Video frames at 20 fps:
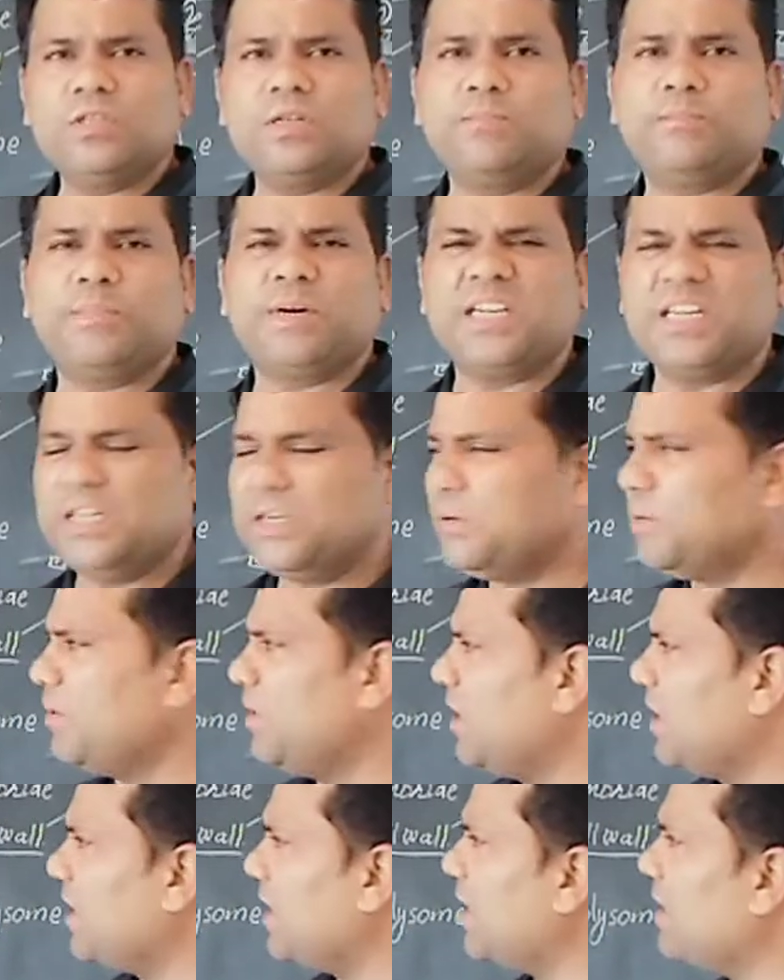a
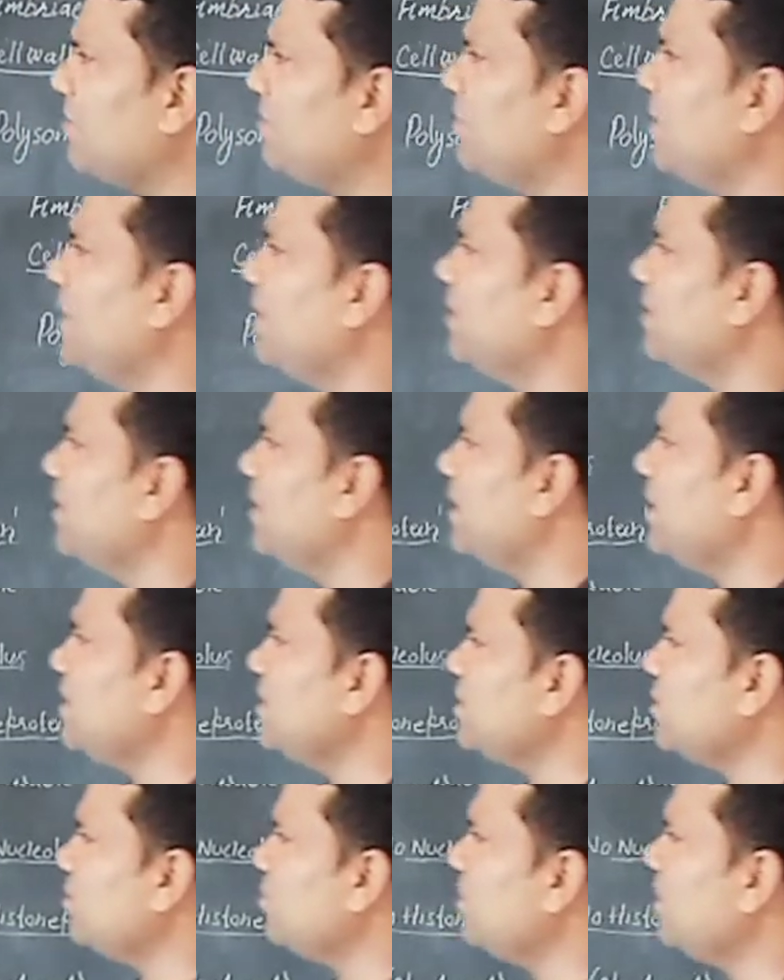particular term that
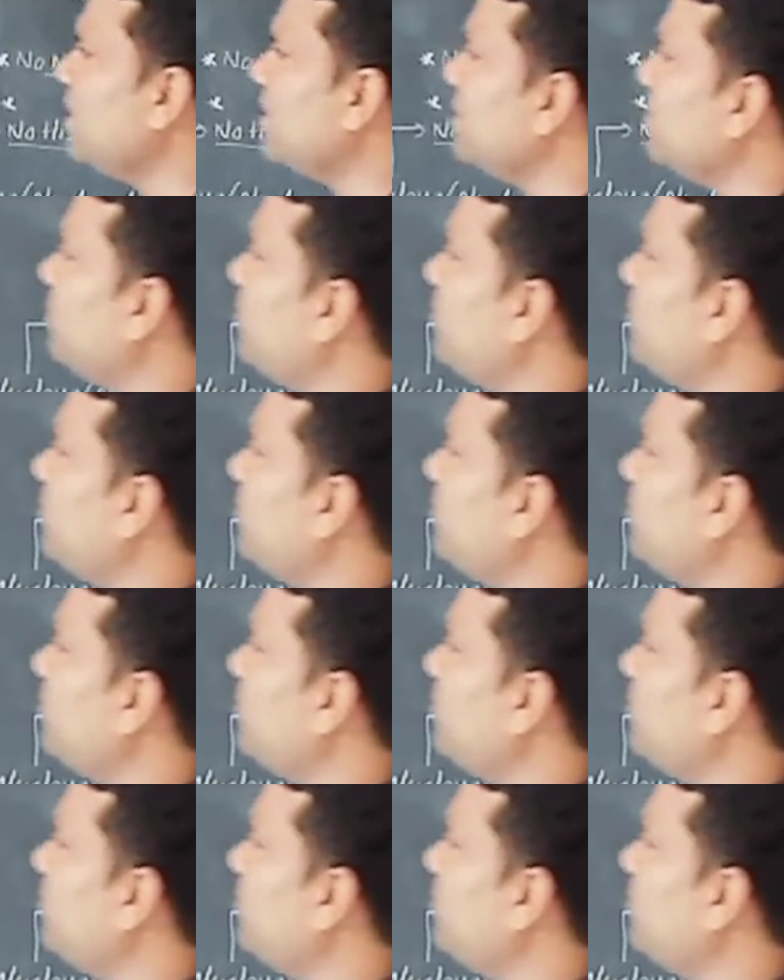is known as